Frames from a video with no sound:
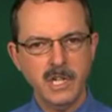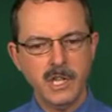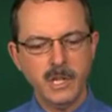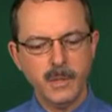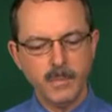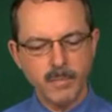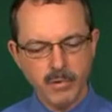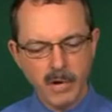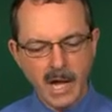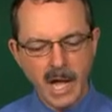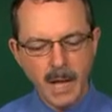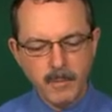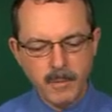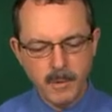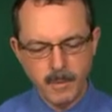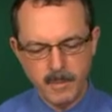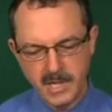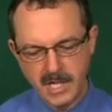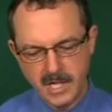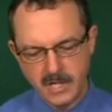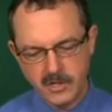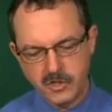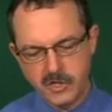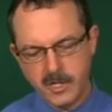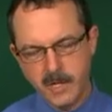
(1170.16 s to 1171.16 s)
The problem
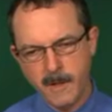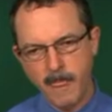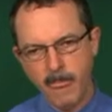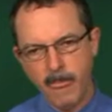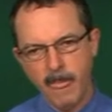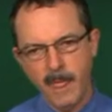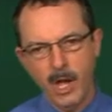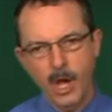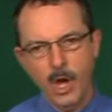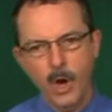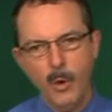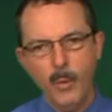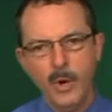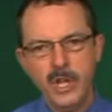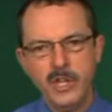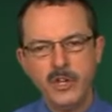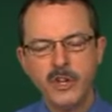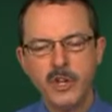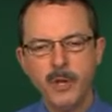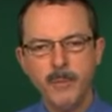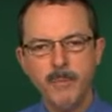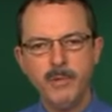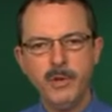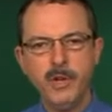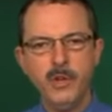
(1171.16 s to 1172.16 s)
is, when you
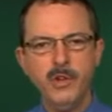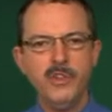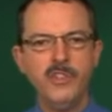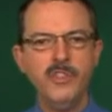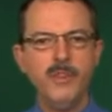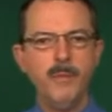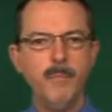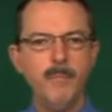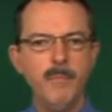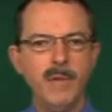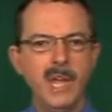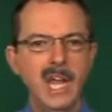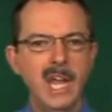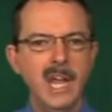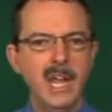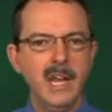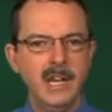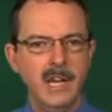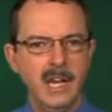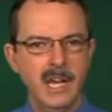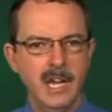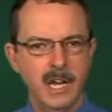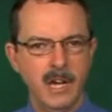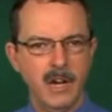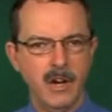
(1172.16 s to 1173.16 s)
computed the mean
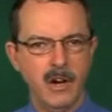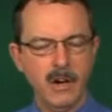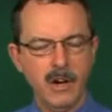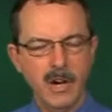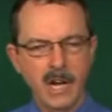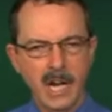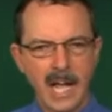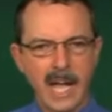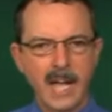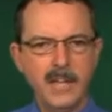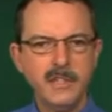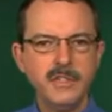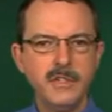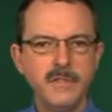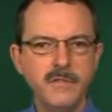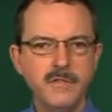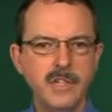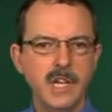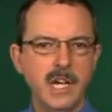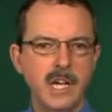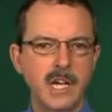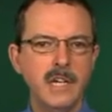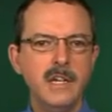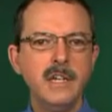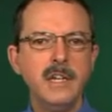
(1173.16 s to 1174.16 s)
here, as you've
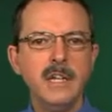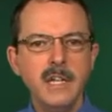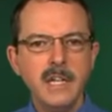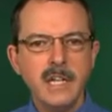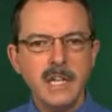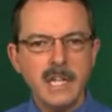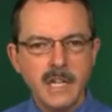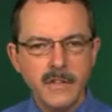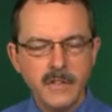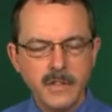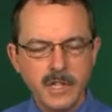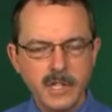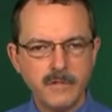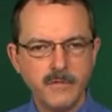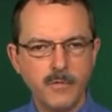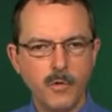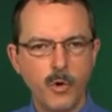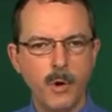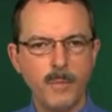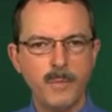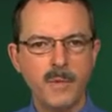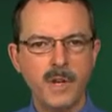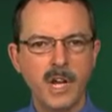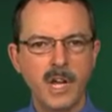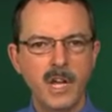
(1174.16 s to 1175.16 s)
done in this
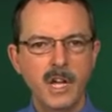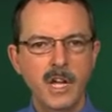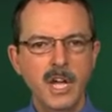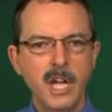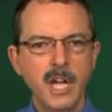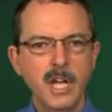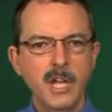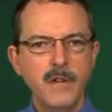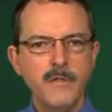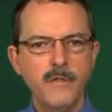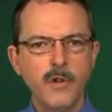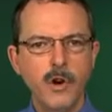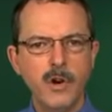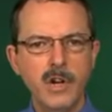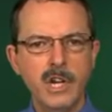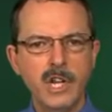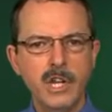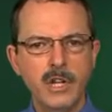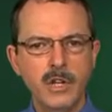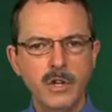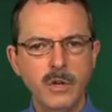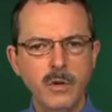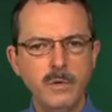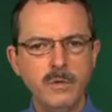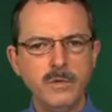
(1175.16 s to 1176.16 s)
formula, you've already
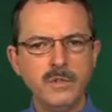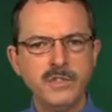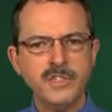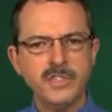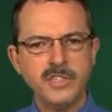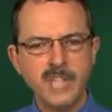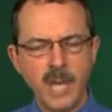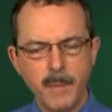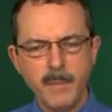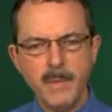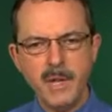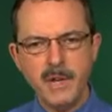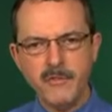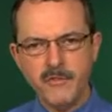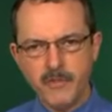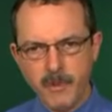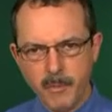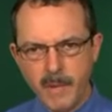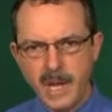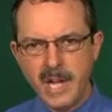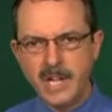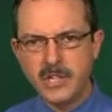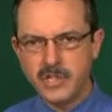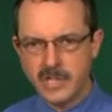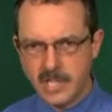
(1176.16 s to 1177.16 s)
used some
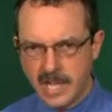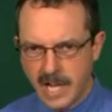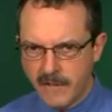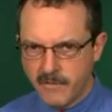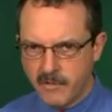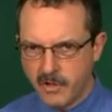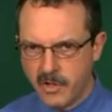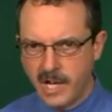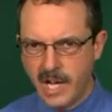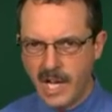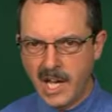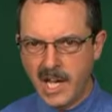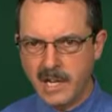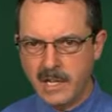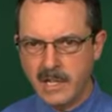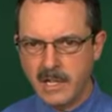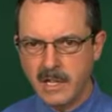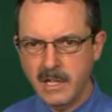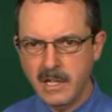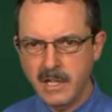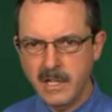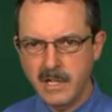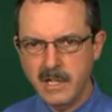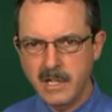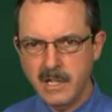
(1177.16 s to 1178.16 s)
information, have you not?
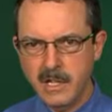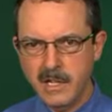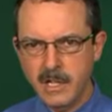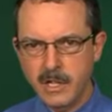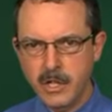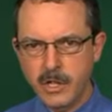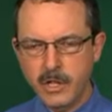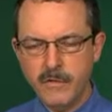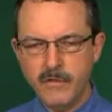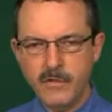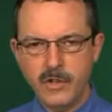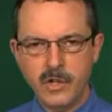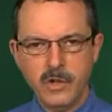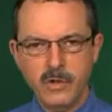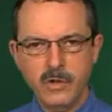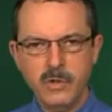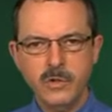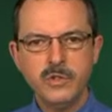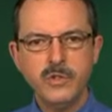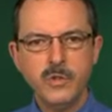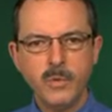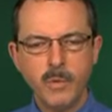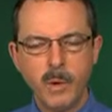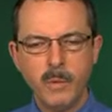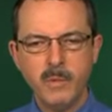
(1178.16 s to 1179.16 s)
You've
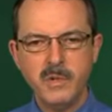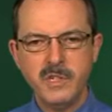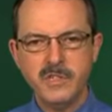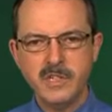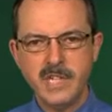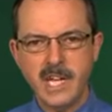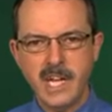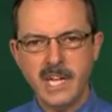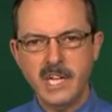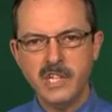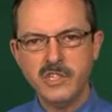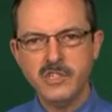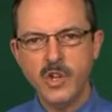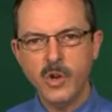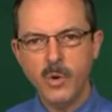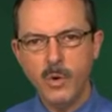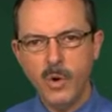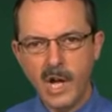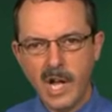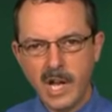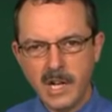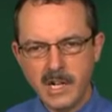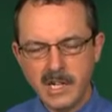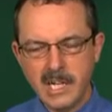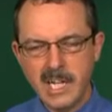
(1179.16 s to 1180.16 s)
used what we say is
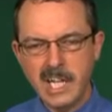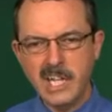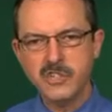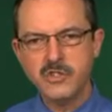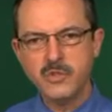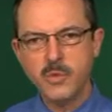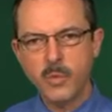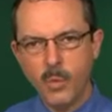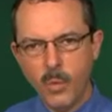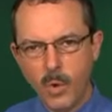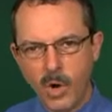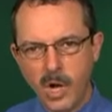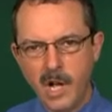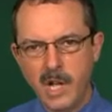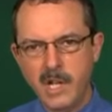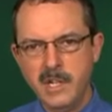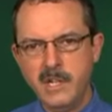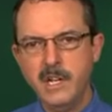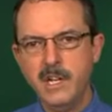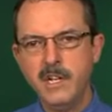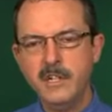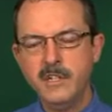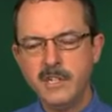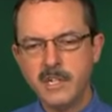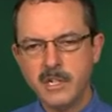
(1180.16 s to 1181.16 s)
at least
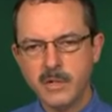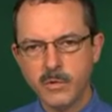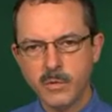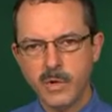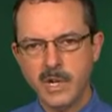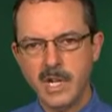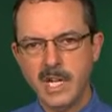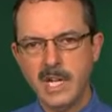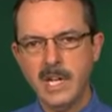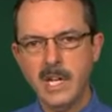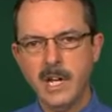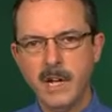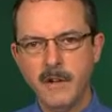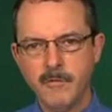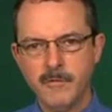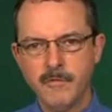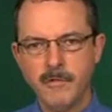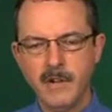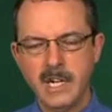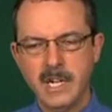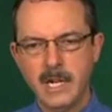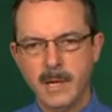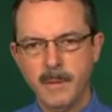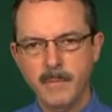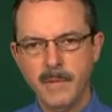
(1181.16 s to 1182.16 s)
1 degree of
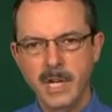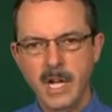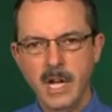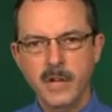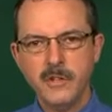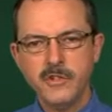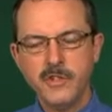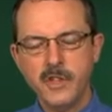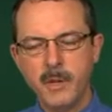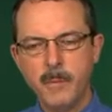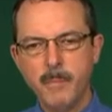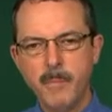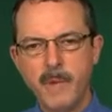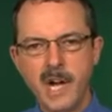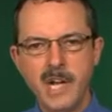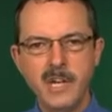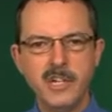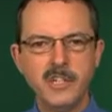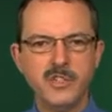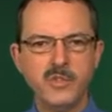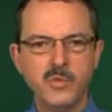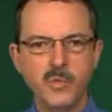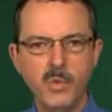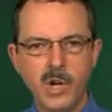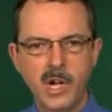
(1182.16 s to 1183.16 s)
freedom. So the
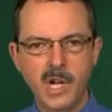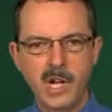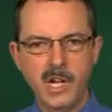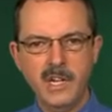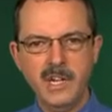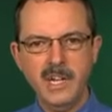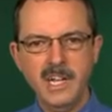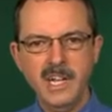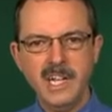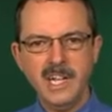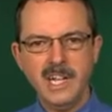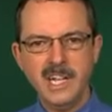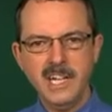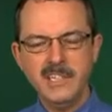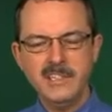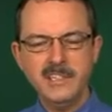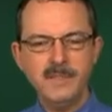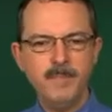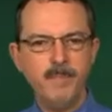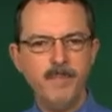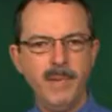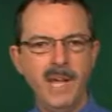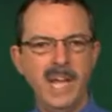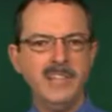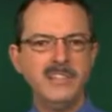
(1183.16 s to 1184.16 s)
minus 1 is
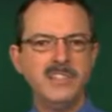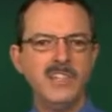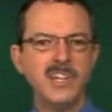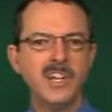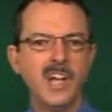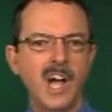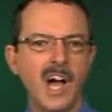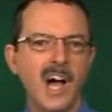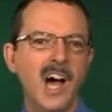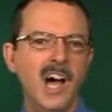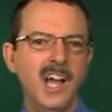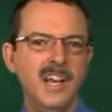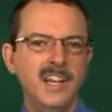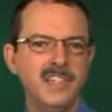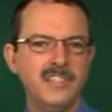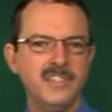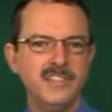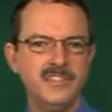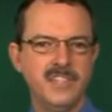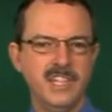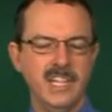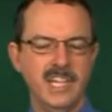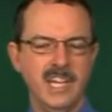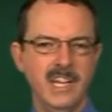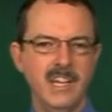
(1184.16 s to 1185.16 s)
basic
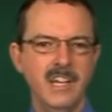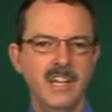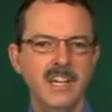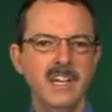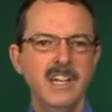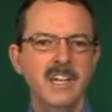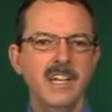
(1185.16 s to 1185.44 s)
honesty.